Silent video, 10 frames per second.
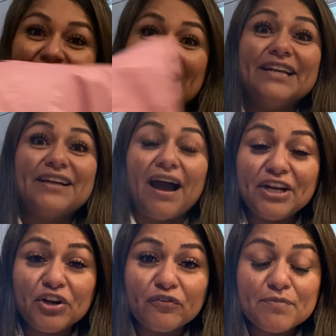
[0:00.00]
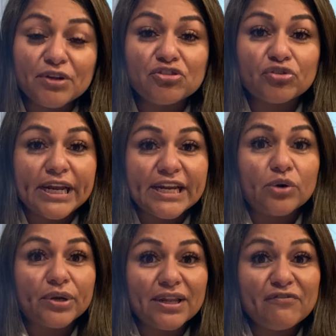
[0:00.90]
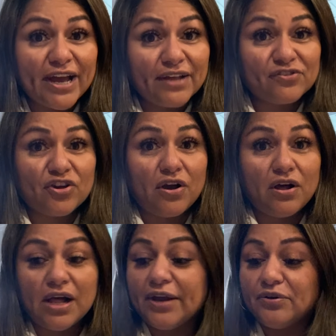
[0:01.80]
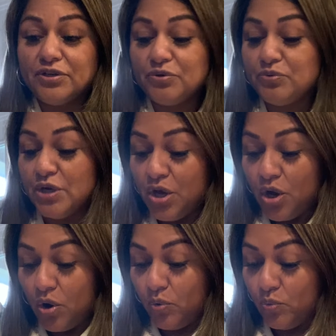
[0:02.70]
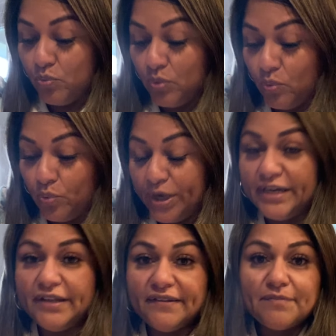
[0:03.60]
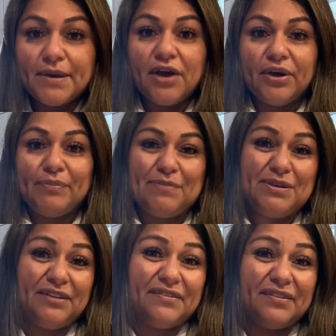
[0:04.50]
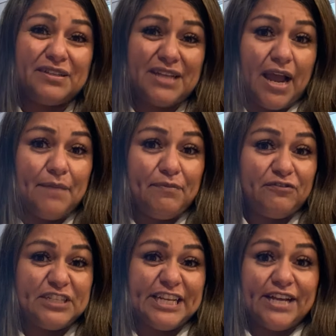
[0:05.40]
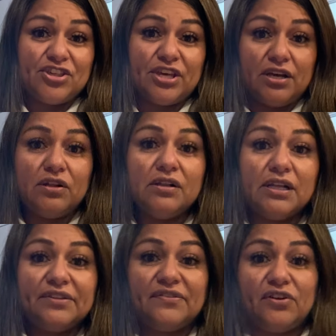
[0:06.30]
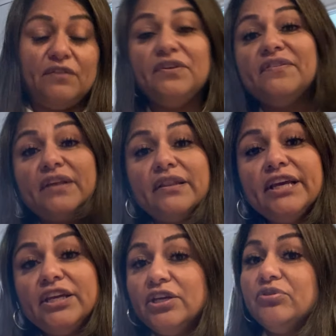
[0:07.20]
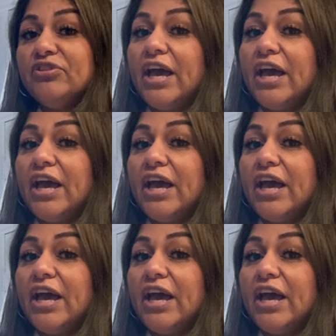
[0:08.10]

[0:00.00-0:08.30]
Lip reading: It got here from Australia really fast, y'all. I don't know what it is about. Maybe it's the type of DHL service that they use.